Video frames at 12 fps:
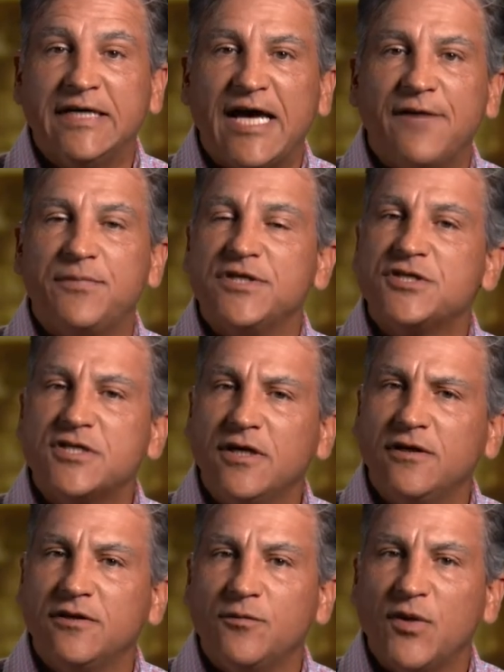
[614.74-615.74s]
I've been
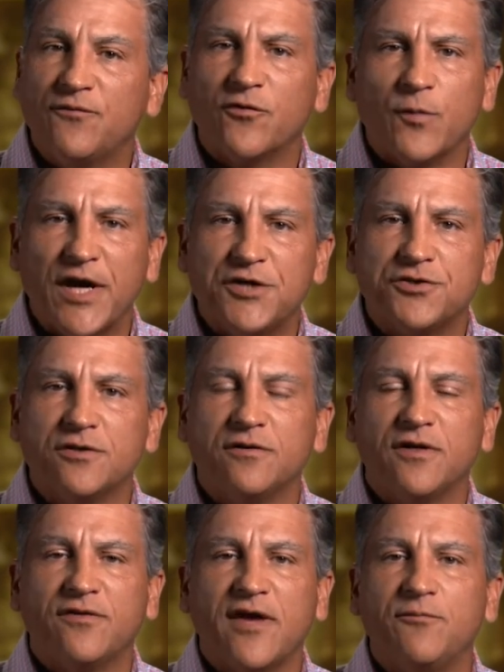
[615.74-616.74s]
sending them information
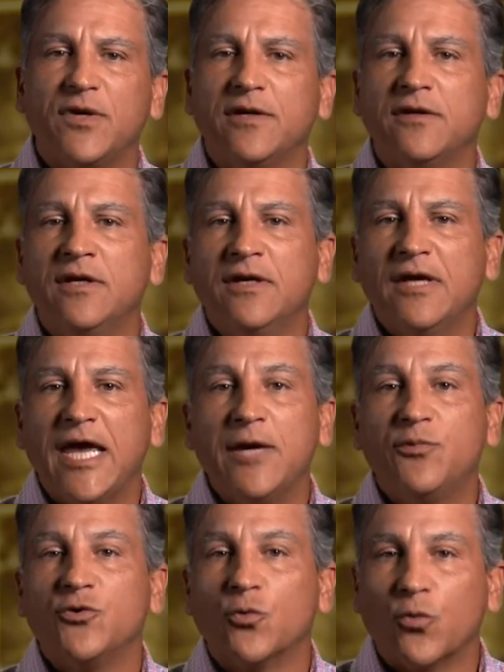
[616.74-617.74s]
that they've been
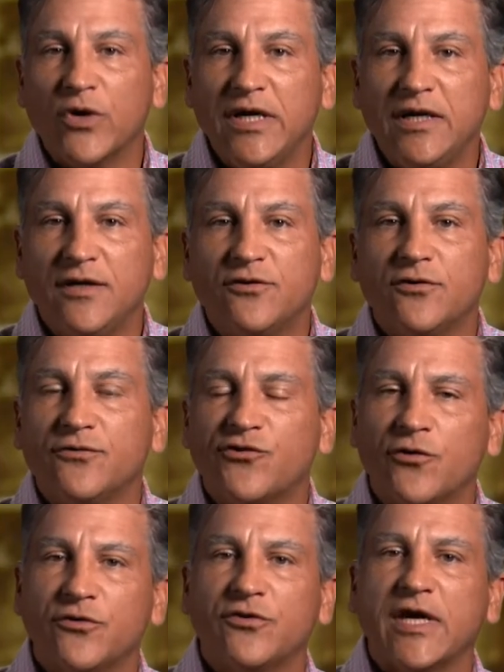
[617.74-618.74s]
able to read
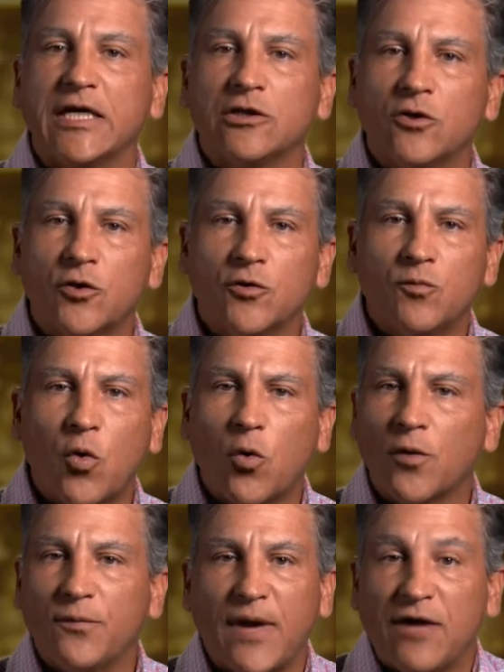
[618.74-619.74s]
so that they can learn
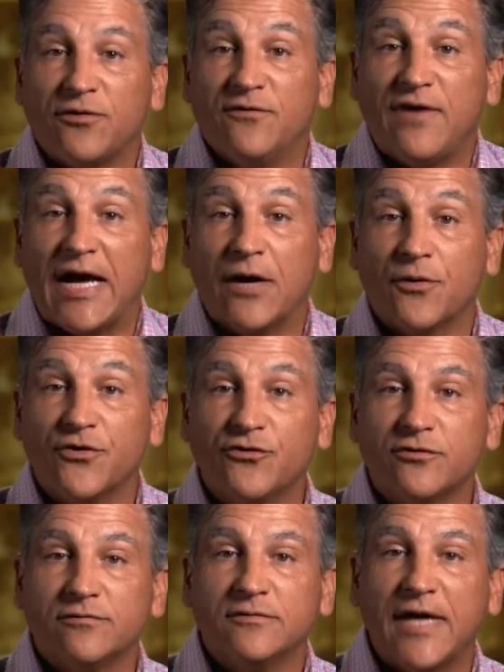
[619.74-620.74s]
more about the
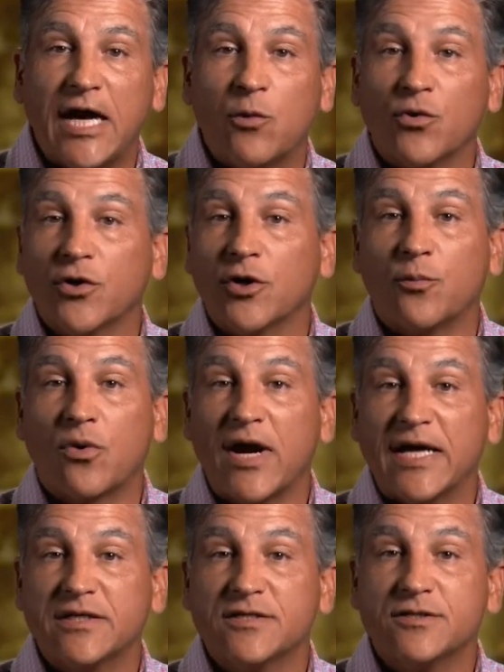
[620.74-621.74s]
virus, how we're going to
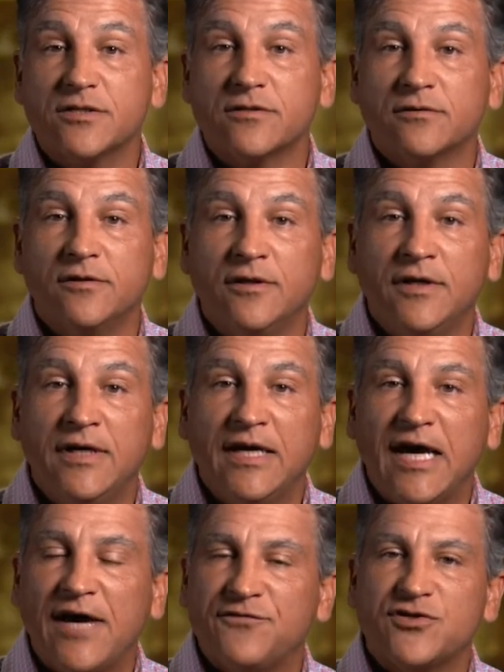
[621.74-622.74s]
practice.
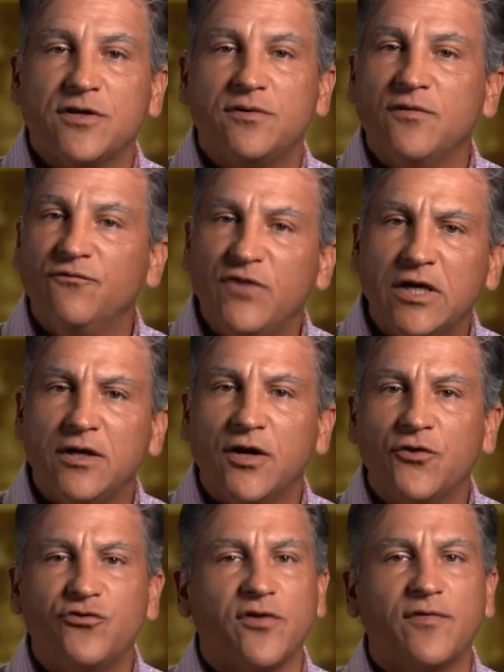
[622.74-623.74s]
I've sent them
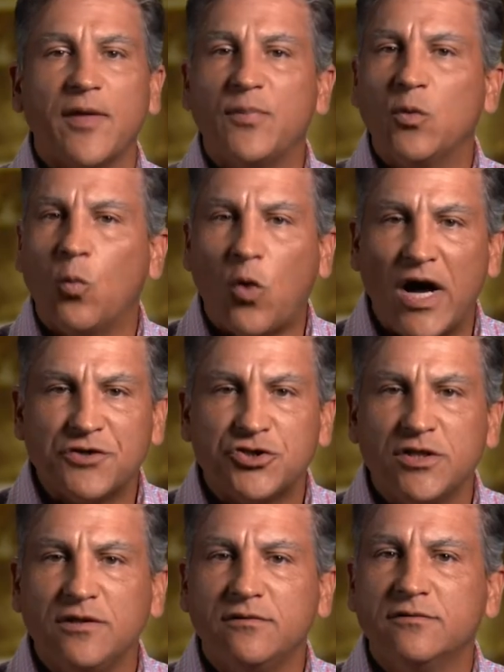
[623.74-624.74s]
videos that they've been
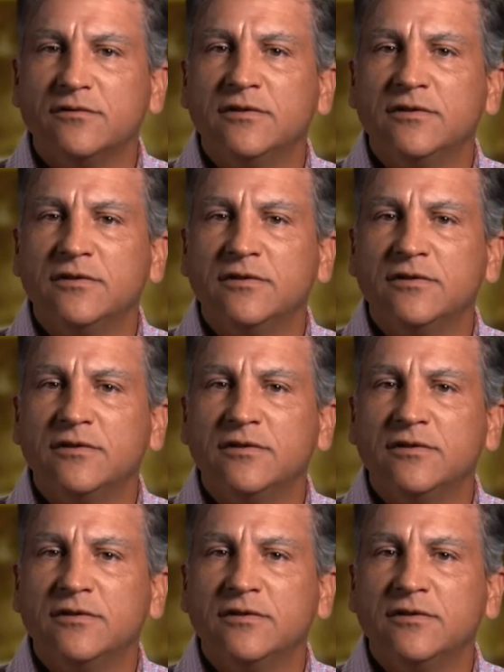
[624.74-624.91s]
watching.